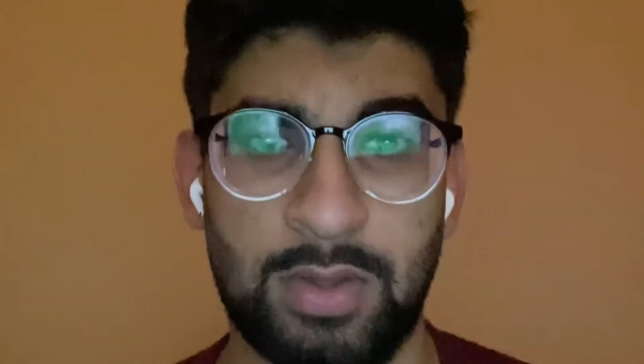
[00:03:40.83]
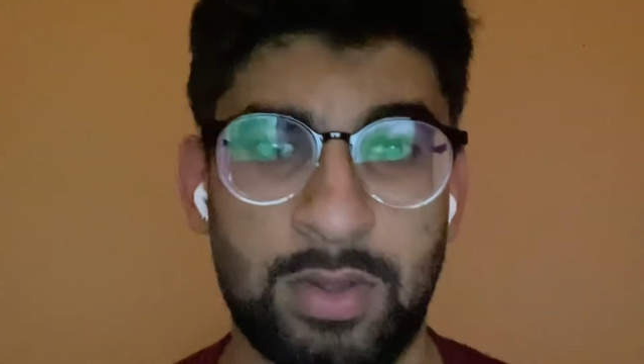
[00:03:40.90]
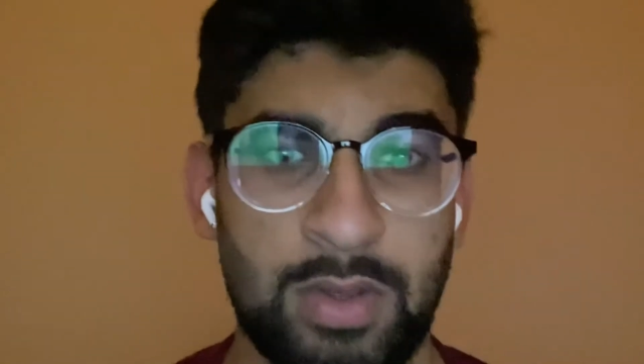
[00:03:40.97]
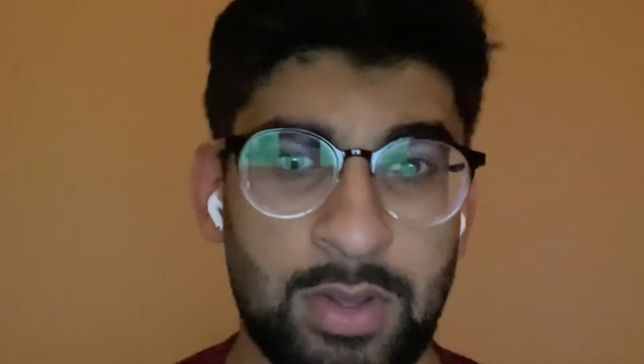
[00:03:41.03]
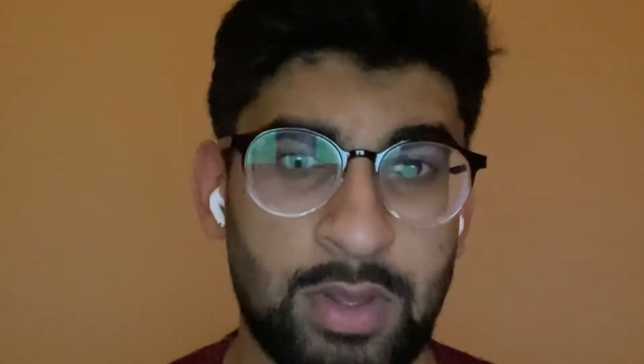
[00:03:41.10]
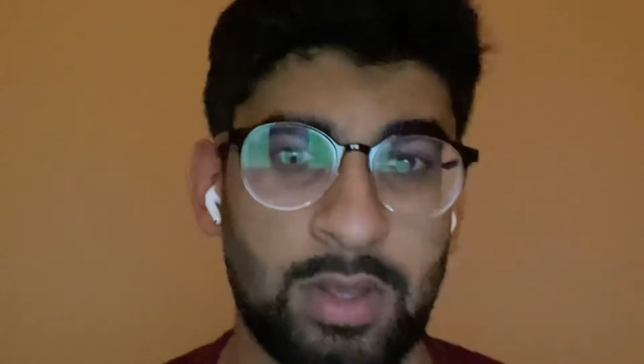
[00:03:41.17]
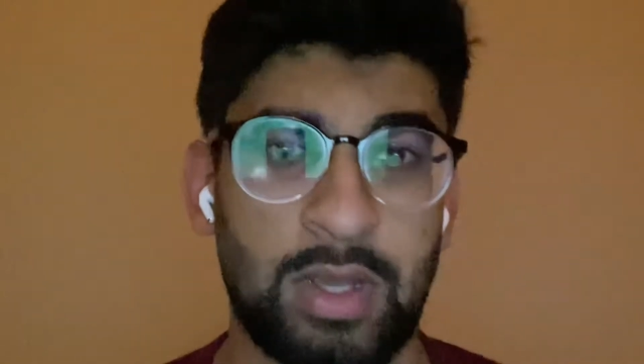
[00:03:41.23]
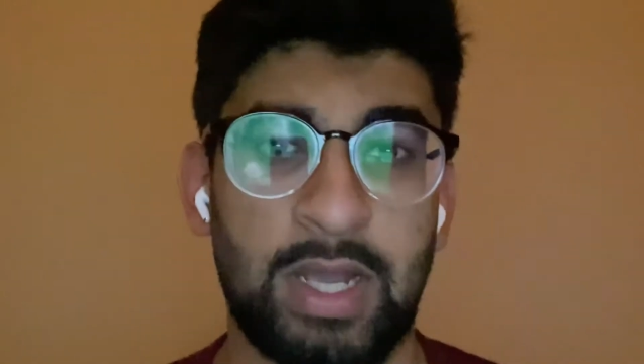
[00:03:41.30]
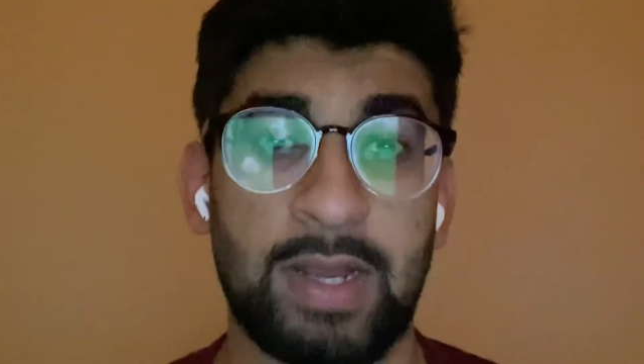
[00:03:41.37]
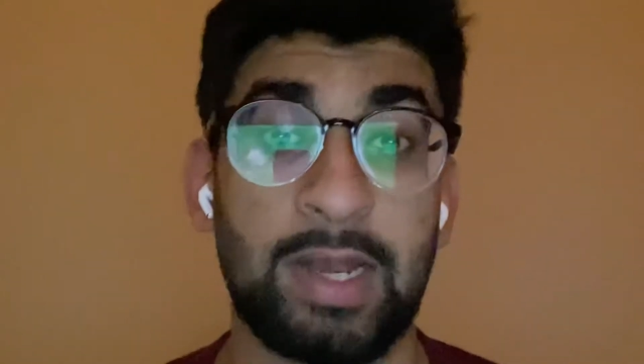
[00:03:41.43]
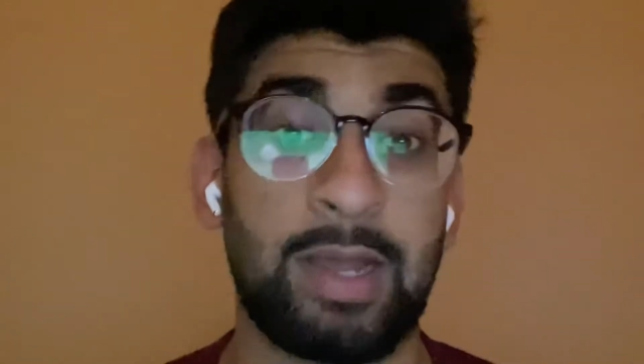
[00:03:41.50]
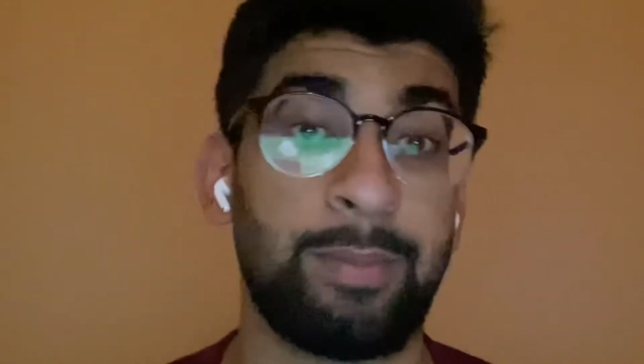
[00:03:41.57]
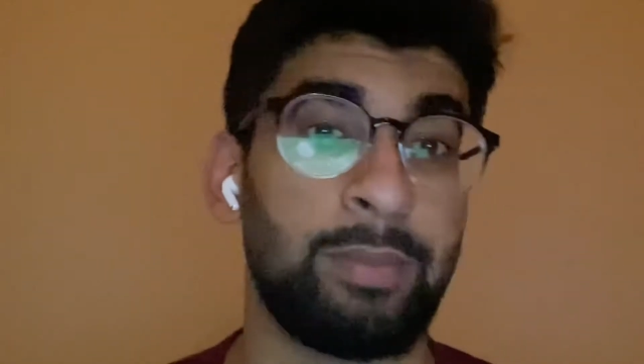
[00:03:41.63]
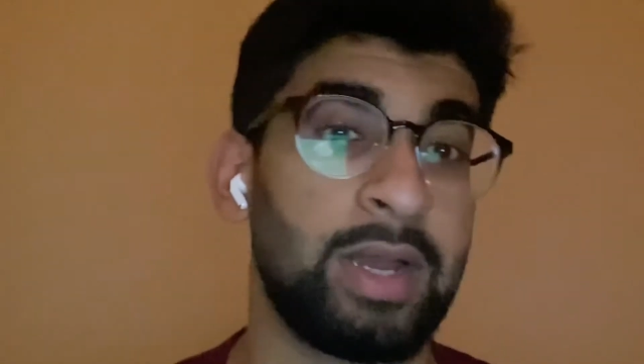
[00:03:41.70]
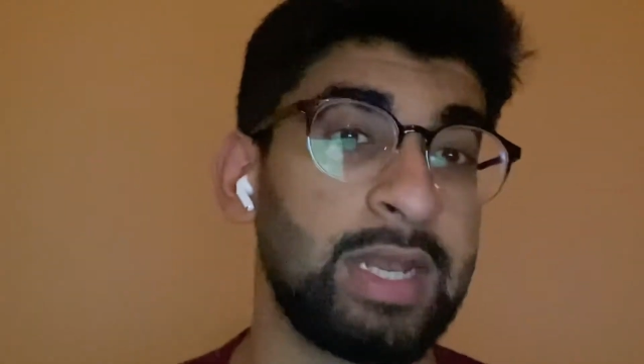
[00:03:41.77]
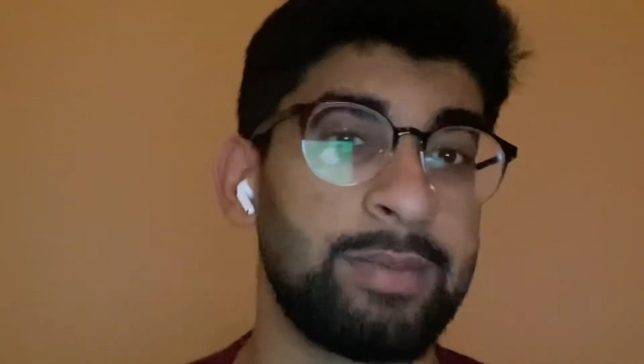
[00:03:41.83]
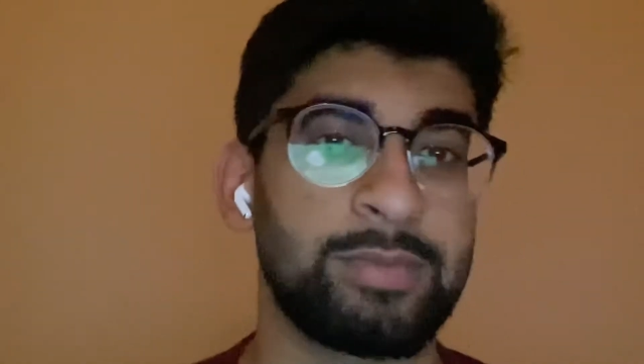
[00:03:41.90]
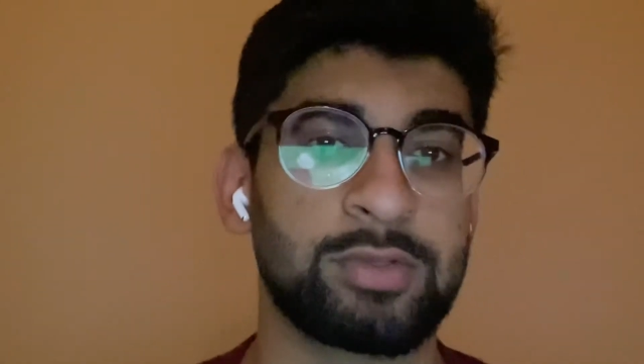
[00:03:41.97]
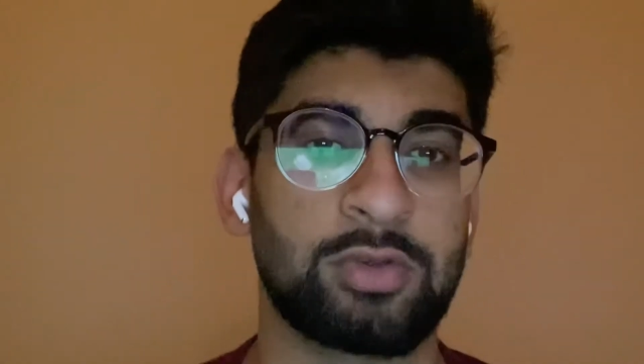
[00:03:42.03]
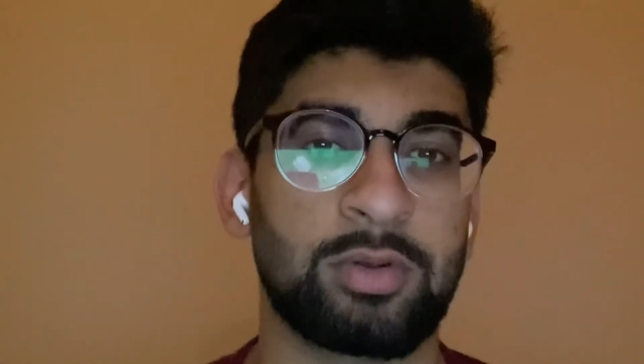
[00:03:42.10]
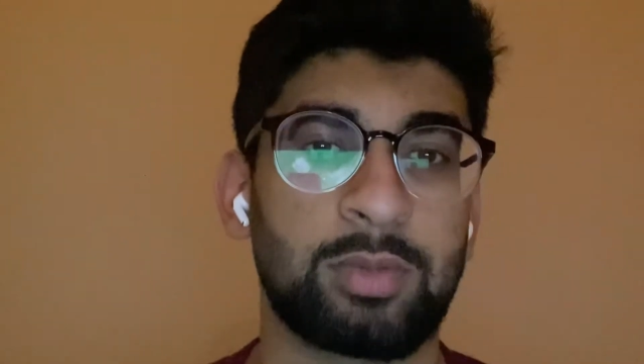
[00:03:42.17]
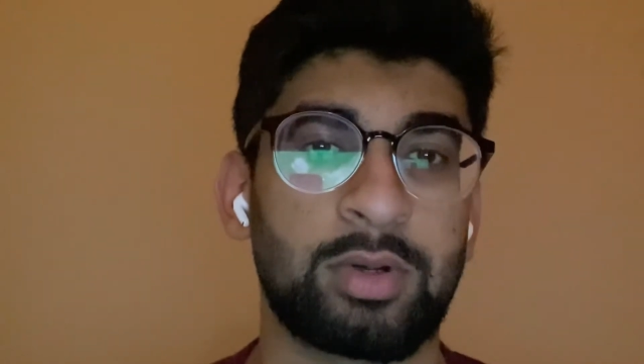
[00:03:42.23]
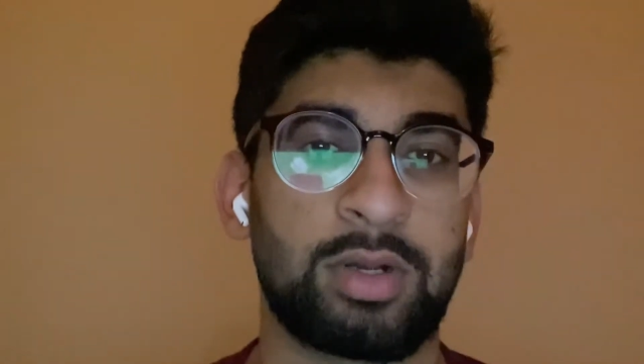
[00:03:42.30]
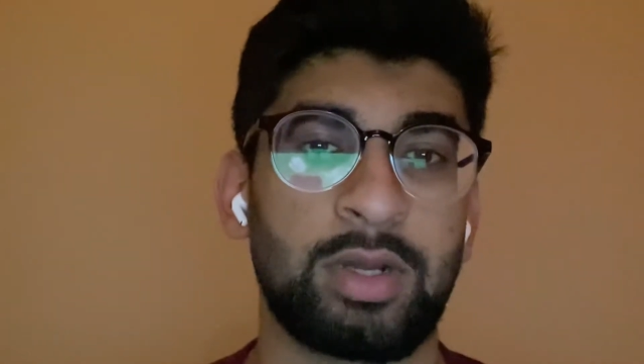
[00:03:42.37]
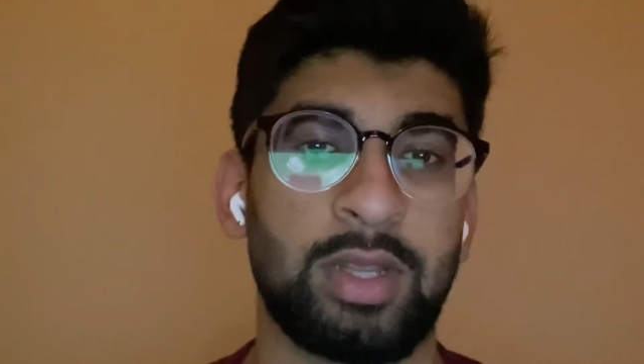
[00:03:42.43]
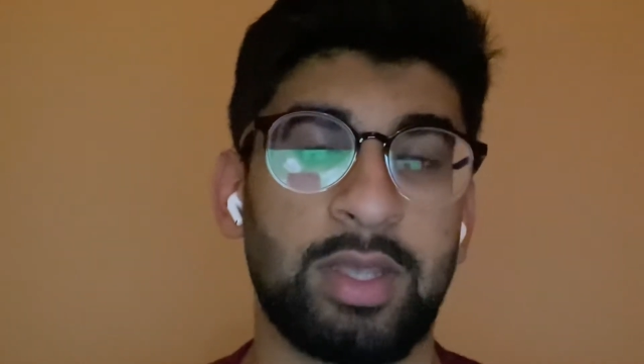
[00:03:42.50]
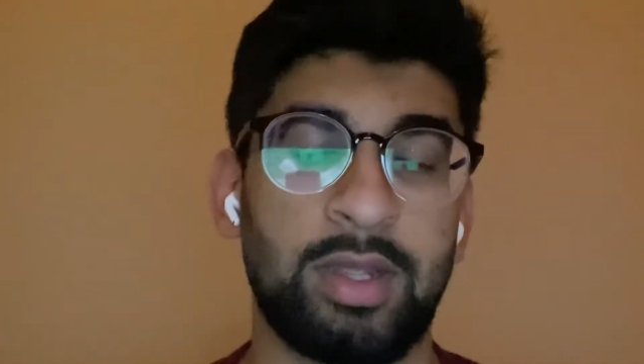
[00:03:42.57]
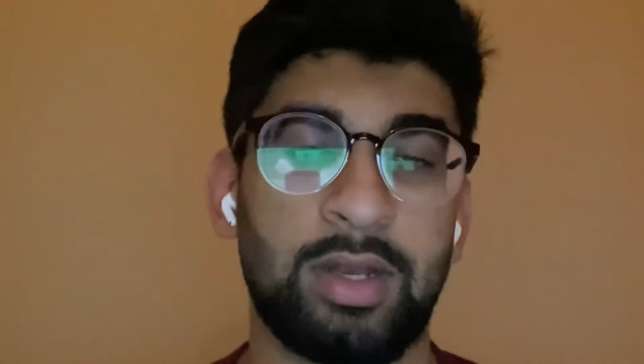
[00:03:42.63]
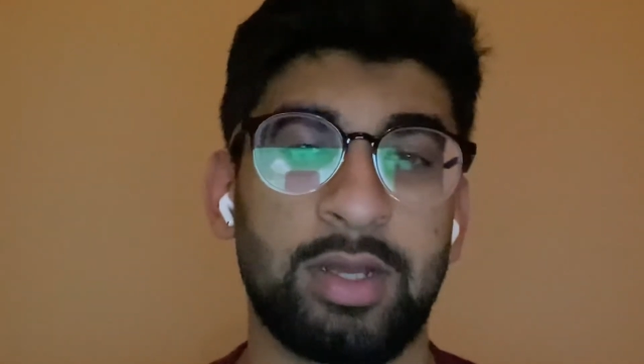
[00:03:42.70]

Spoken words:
Hi, my name is Omar, and today